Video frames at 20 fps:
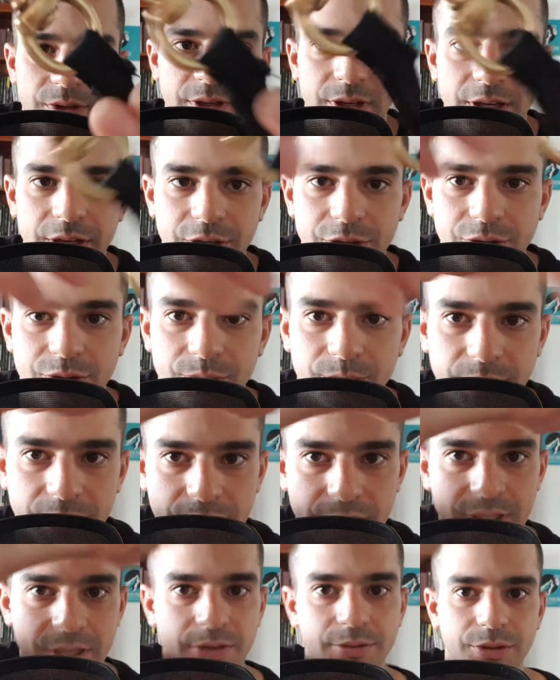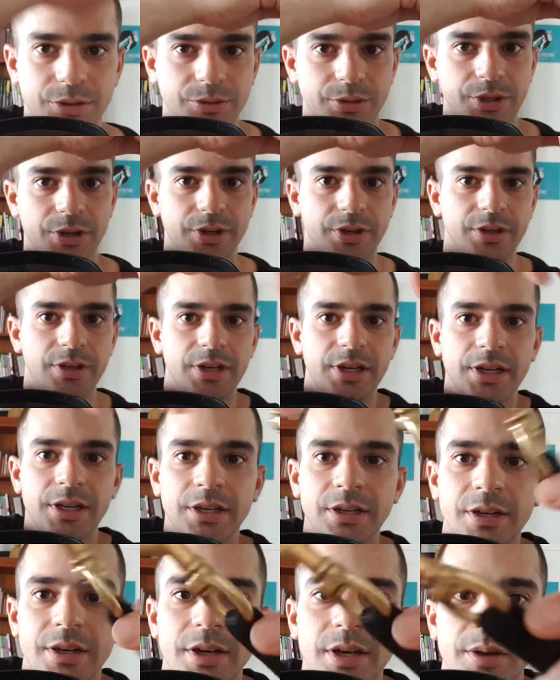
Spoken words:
extra bit there which we don't need,